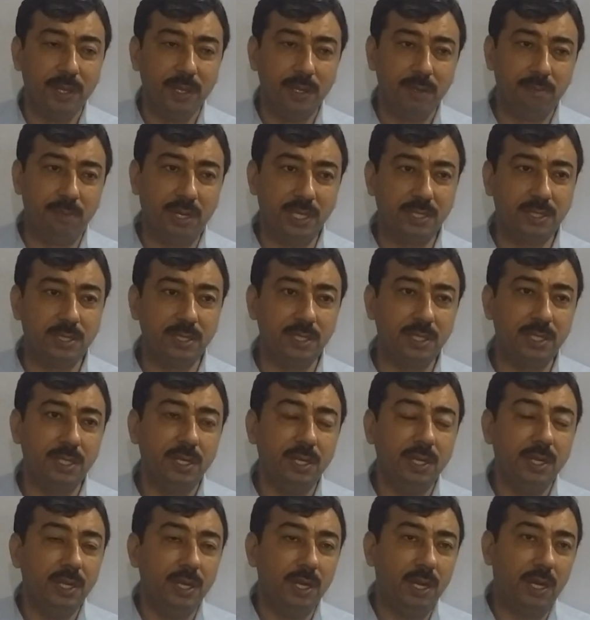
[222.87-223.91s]
But
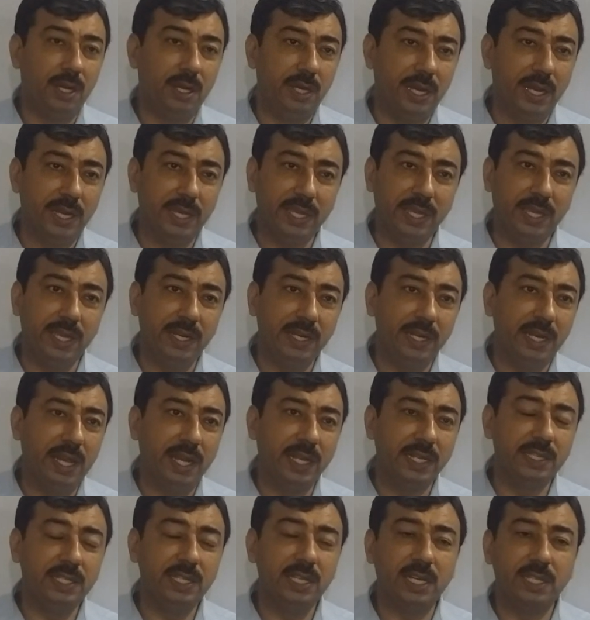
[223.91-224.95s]
again,
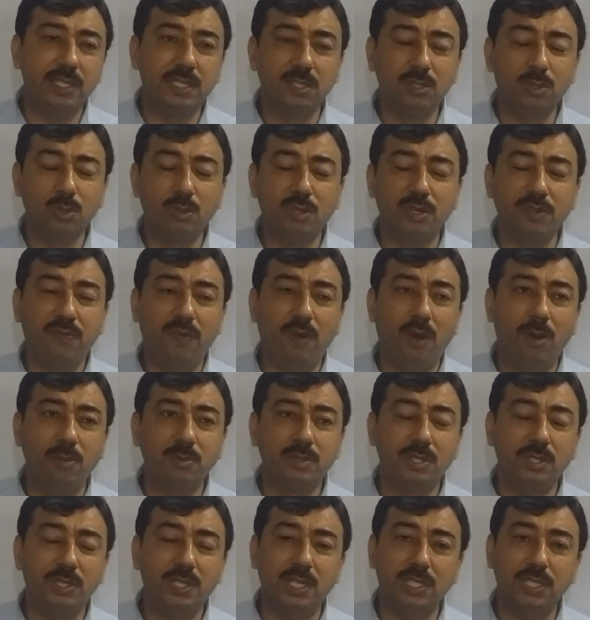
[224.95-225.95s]
like the other two reforms,